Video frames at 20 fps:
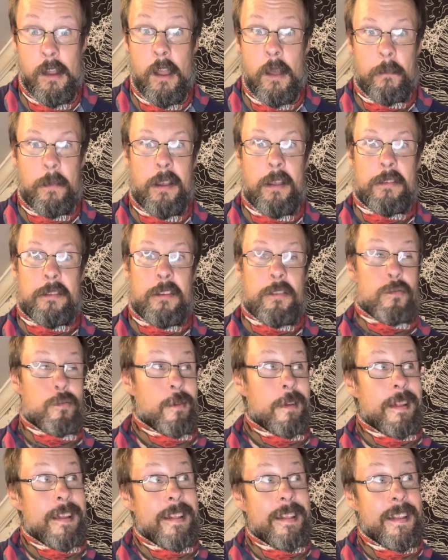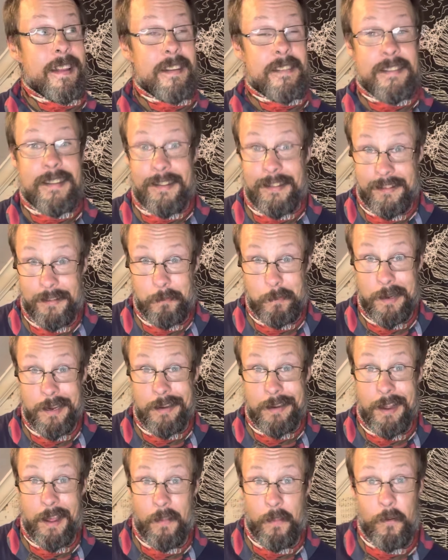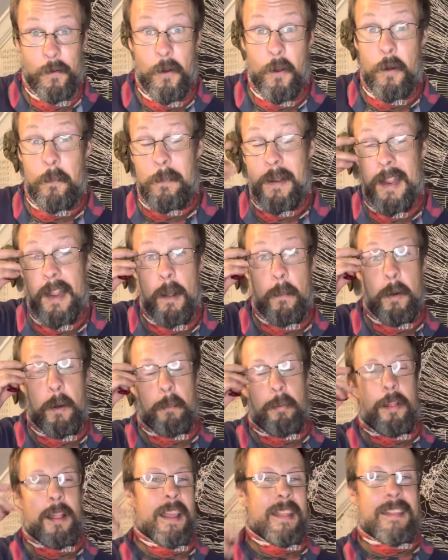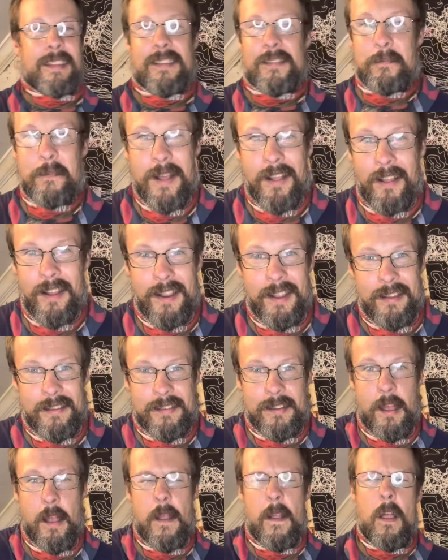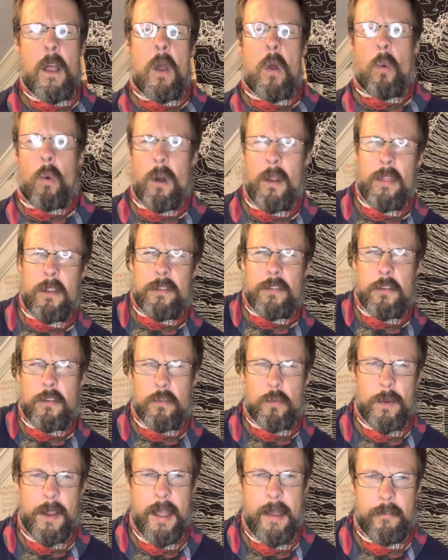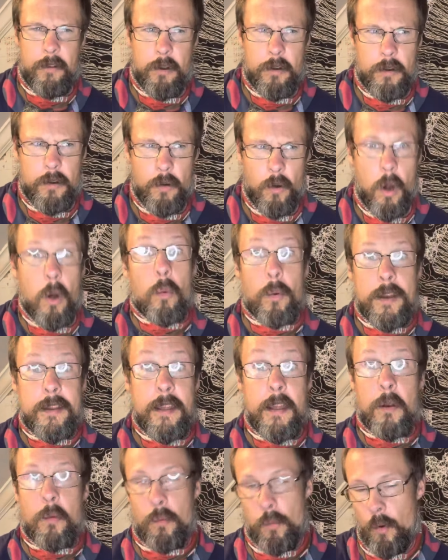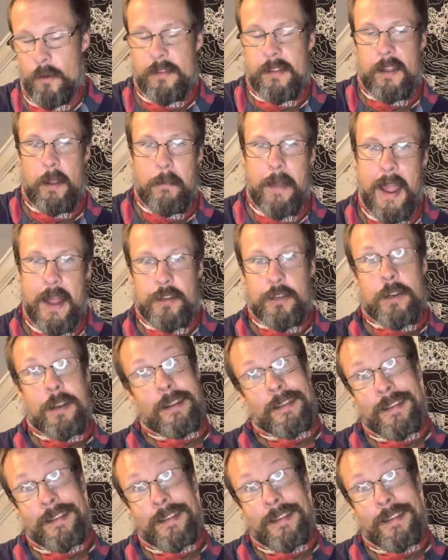because this really leads to speed down the road, being able to play these melodies. One of the tunes we haven't, or we did, was the Imagine.